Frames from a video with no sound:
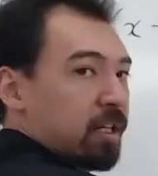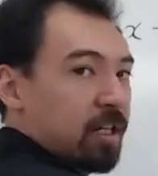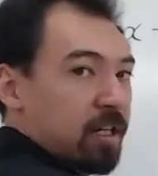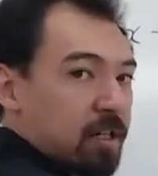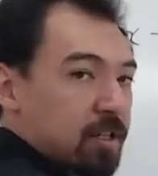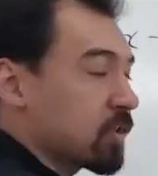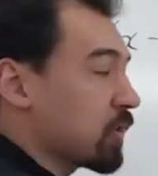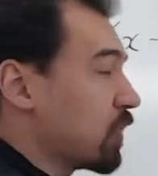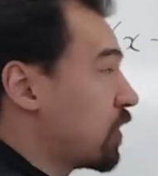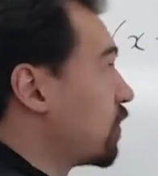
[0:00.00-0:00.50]

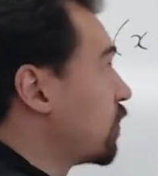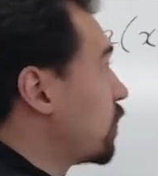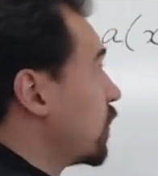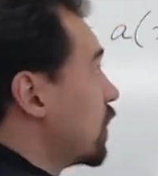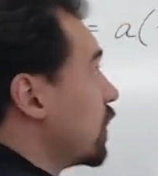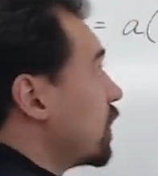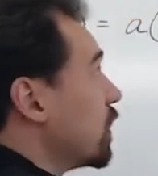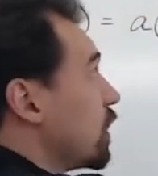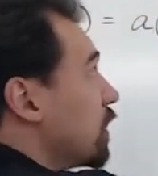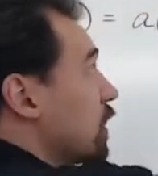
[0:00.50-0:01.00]
So
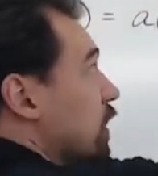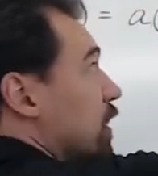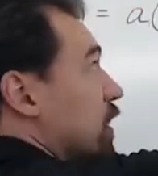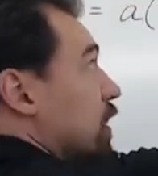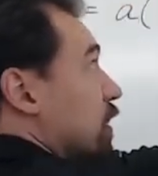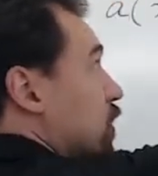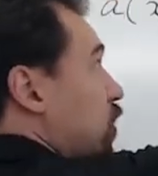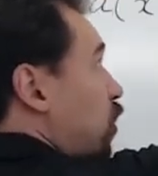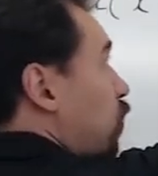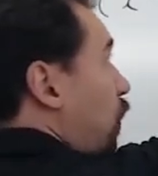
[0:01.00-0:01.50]

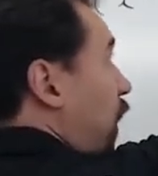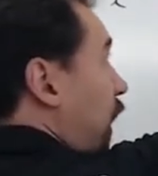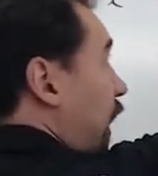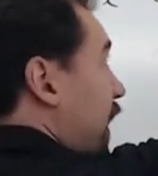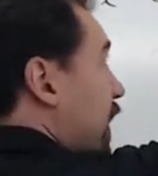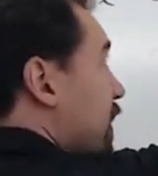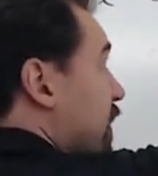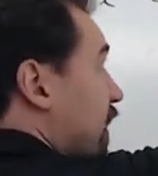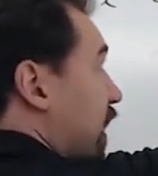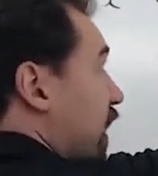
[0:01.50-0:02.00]
2i
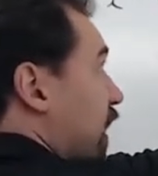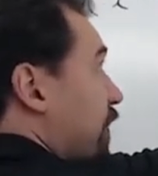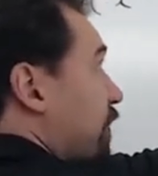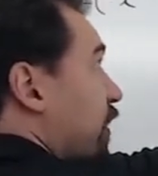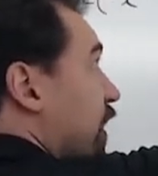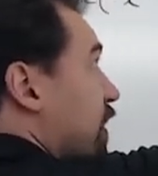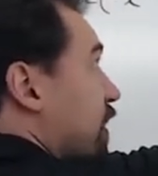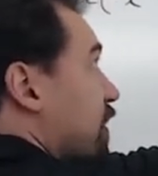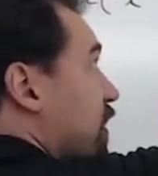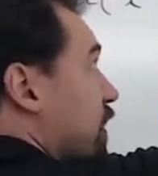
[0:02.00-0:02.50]
is kind of like
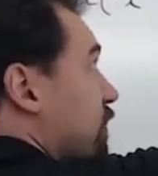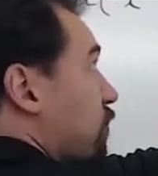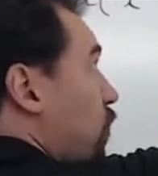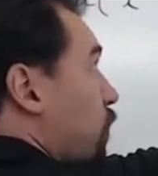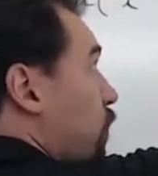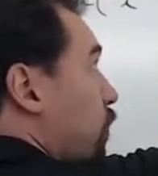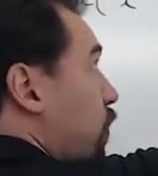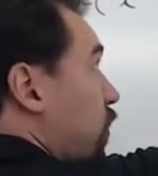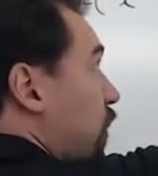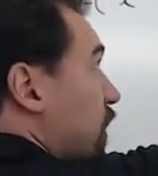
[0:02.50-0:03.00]
0
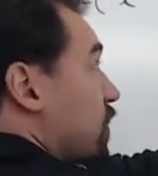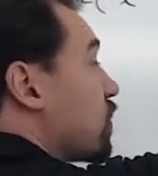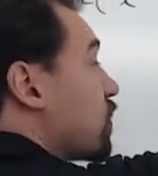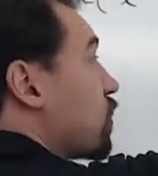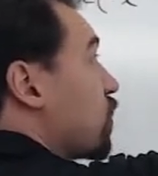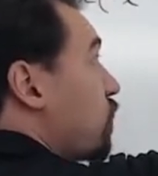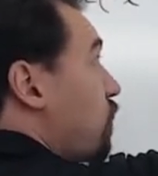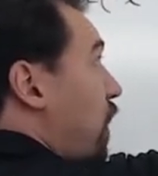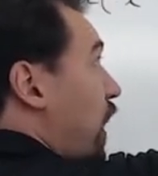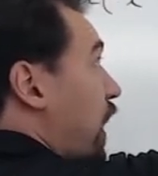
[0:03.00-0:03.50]
plus
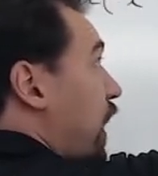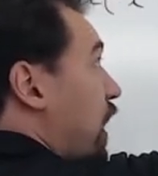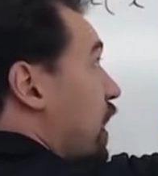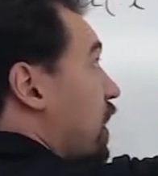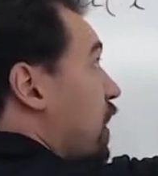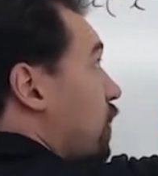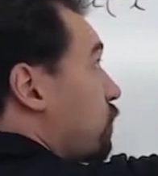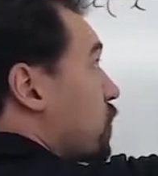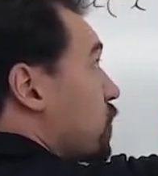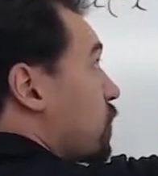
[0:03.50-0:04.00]
2i,
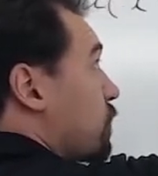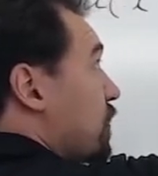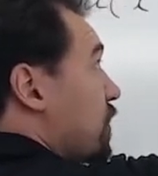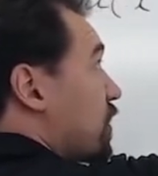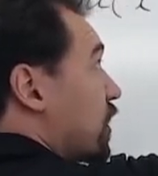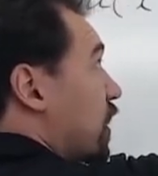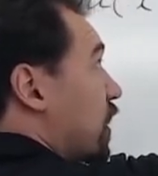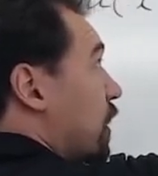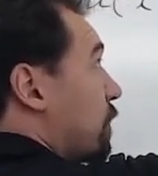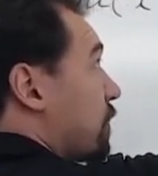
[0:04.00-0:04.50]
which means the
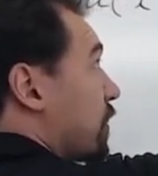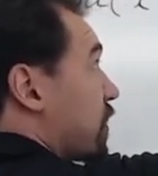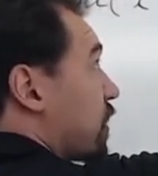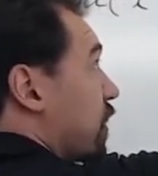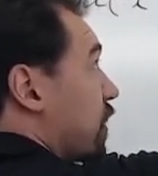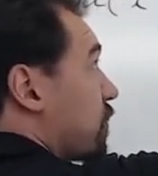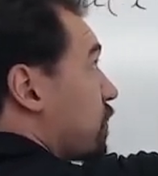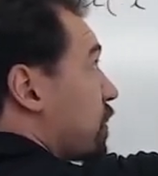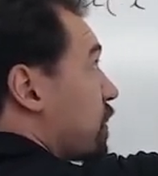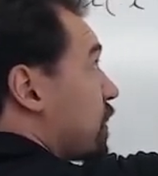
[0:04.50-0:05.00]
complex
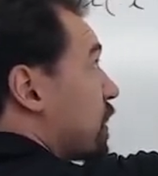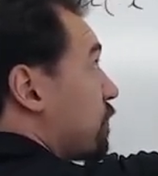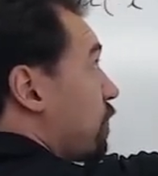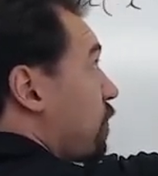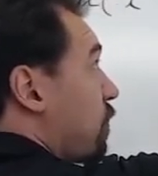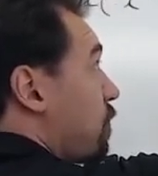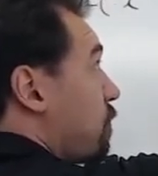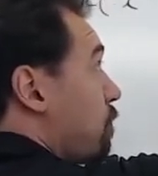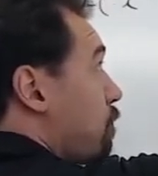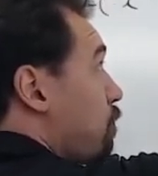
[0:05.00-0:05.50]
conjugate
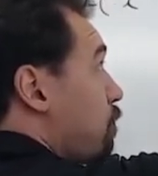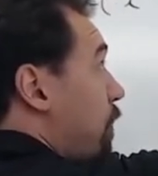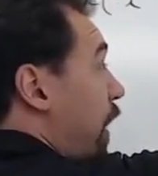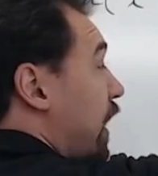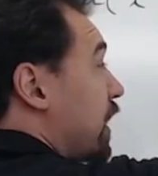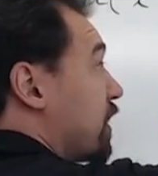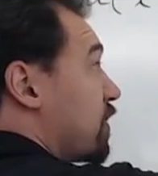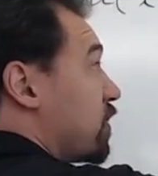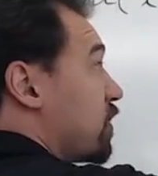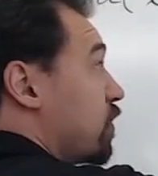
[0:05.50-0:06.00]
0
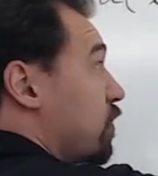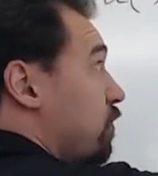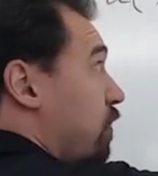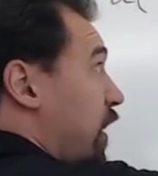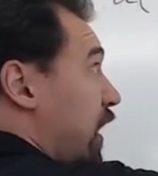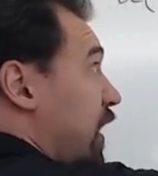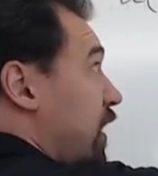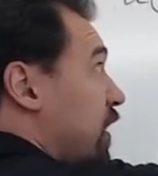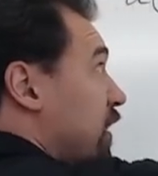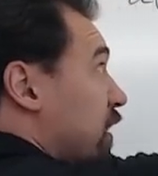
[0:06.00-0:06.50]
minus 2i.
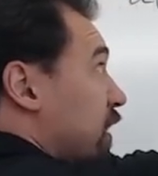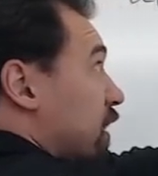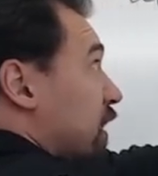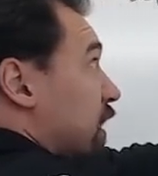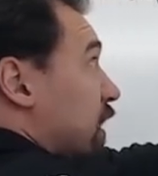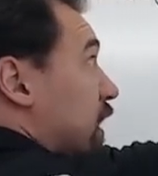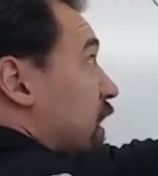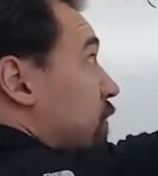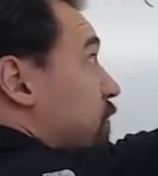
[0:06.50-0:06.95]
And then we